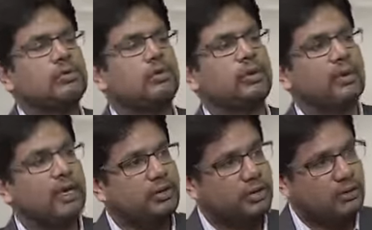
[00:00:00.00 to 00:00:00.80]
So
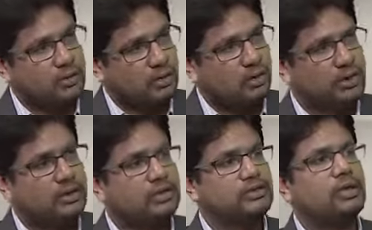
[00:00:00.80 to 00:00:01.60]
prepare your team
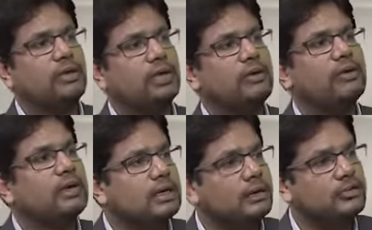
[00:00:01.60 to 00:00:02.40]
accordingly so that whenever
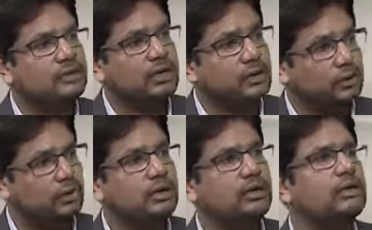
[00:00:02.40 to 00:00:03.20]
it comes, you can
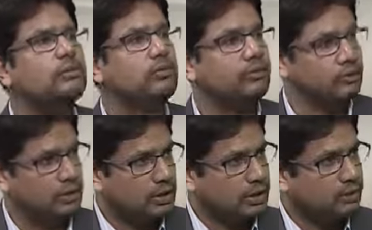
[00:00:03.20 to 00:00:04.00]
unload it and
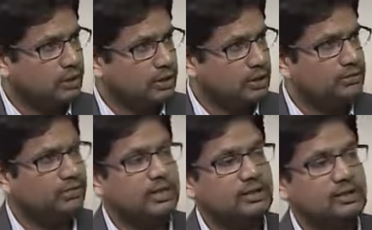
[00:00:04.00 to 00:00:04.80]
move material
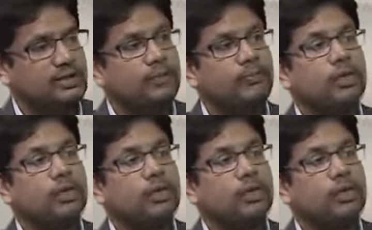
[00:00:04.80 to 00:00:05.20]
faster.